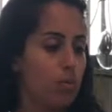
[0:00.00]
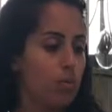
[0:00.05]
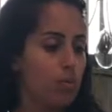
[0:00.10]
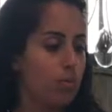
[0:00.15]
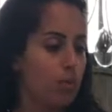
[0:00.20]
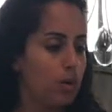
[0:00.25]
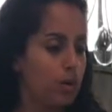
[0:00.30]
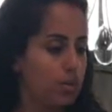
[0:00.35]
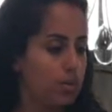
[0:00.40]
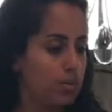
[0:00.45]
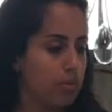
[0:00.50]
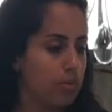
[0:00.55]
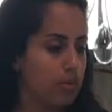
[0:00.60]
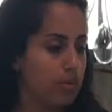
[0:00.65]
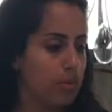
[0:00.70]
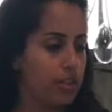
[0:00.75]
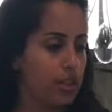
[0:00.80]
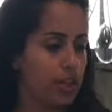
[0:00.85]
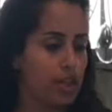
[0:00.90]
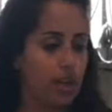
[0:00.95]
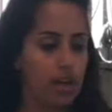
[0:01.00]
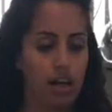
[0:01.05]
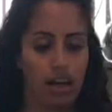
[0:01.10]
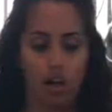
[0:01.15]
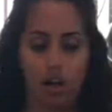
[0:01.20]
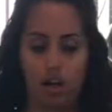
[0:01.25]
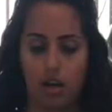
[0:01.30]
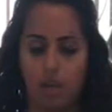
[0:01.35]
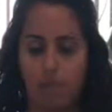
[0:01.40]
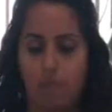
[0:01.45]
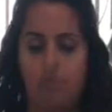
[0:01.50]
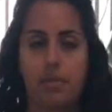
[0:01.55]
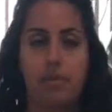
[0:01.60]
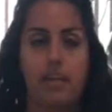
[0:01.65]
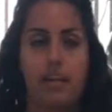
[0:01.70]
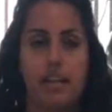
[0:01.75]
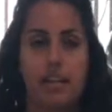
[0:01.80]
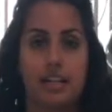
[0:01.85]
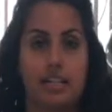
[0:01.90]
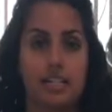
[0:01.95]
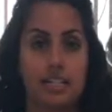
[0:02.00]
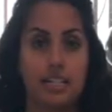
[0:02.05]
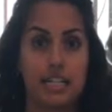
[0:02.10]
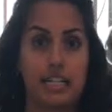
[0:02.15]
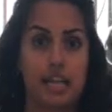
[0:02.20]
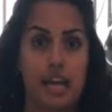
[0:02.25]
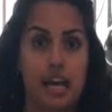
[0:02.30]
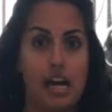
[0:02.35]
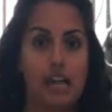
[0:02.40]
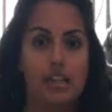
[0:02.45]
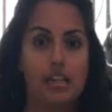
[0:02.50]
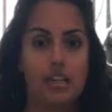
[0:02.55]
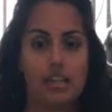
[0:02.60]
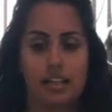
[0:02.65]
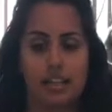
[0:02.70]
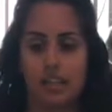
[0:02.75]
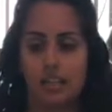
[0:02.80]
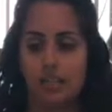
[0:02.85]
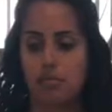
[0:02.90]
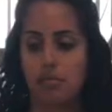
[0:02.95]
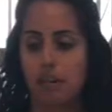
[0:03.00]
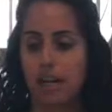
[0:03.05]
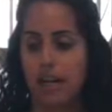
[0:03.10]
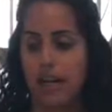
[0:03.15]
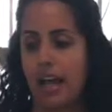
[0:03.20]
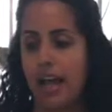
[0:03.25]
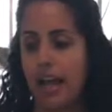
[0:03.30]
one more thing that I need to get is my